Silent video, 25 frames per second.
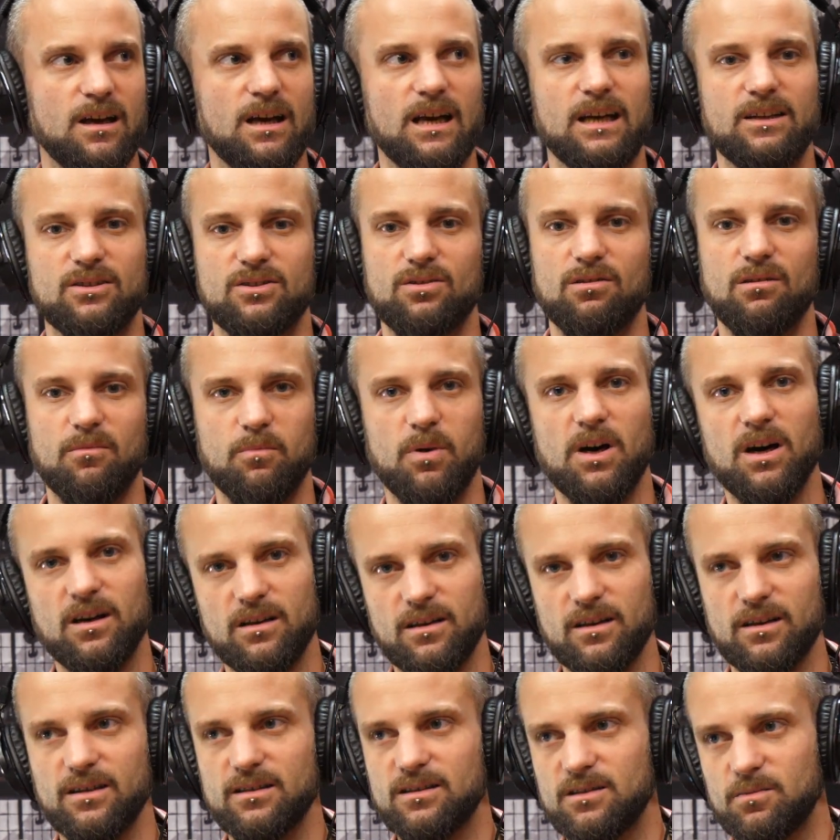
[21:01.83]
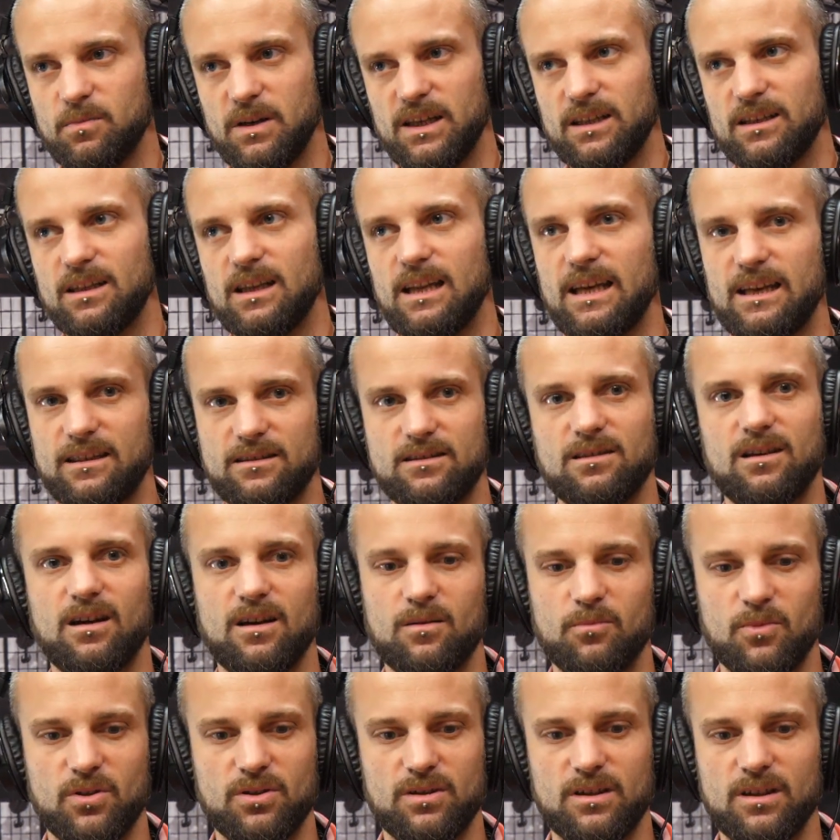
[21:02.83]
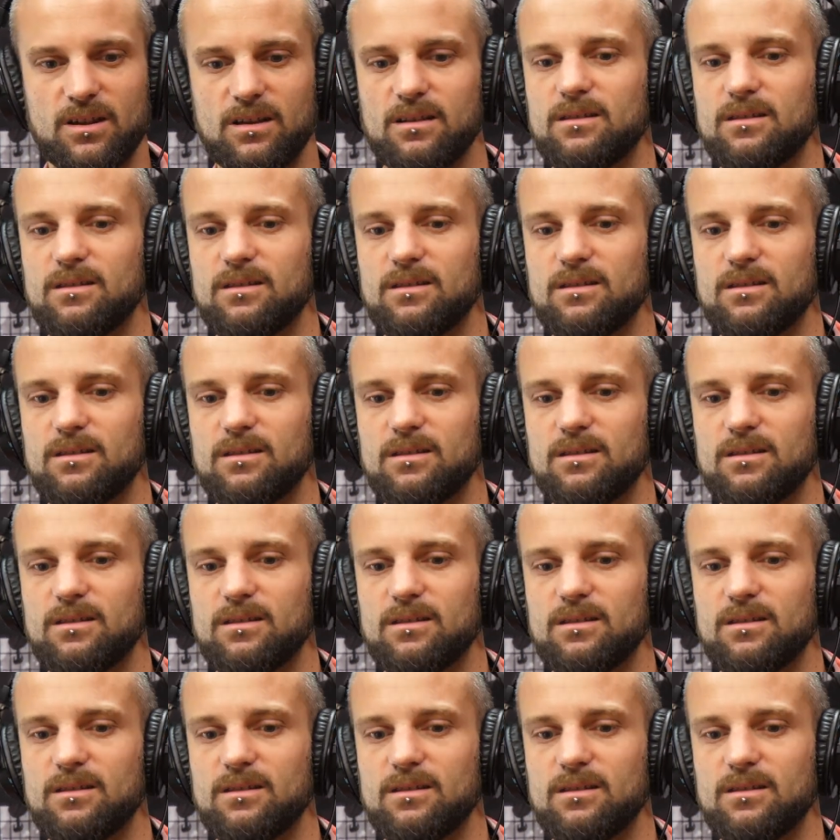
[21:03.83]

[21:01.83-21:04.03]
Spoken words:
And so a partner can spend less time on the